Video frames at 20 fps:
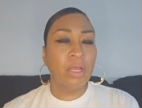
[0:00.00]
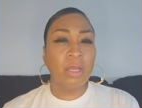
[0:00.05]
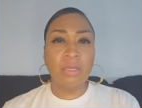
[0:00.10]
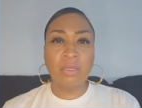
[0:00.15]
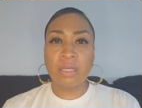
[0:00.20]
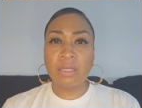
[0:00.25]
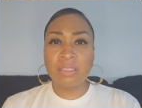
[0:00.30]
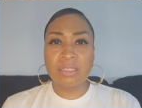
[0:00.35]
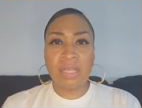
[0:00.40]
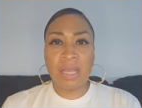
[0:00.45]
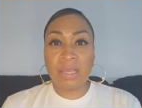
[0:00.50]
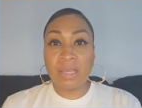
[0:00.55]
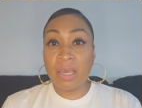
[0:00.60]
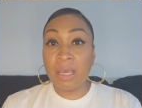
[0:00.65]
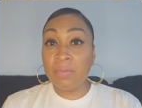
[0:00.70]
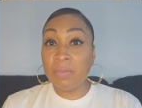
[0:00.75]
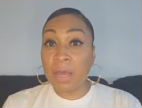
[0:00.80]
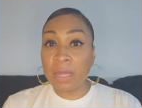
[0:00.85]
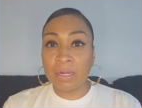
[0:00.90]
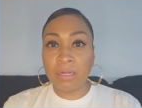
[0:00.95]
Because that
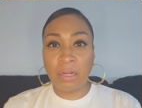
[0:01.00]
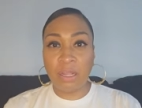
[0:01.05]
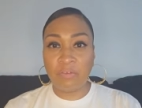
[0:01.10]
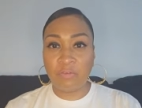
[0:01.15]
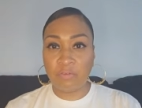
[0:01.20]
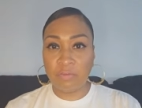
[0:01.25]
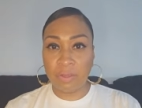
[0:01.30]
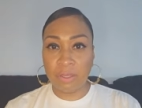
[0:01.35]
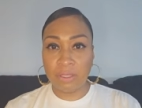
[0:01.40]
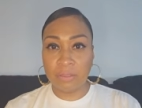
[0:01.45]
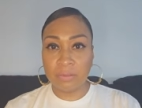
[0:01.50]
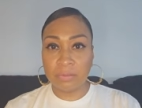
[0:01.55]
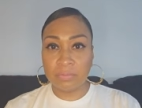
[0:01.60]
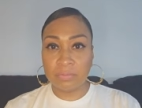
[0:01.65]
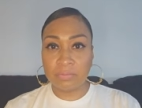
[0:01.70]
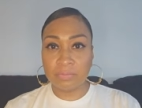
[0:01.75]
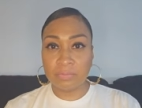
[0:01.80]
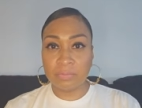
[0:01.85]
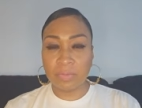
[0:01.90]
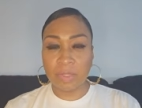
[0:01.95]
came out of left field.
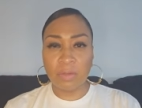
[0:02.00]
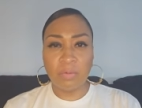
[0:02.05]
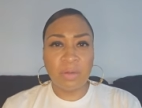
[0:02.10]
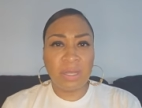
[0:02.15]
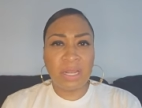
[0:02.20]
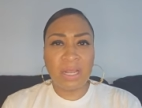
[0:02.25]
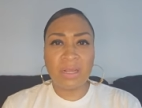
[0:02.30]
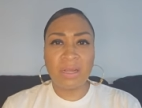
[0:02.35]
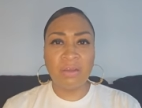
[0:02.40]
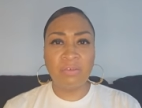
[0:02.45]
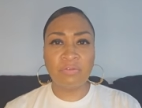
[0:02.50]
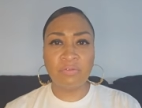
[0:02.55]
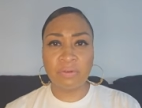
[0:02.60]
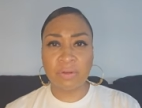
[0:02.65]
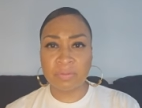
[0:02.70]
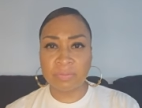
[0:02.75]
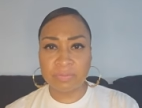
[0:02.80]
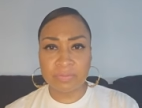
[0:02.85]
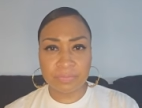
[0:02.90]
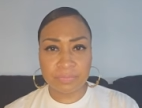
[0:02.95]
Where'd that come
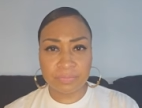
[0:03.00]
from?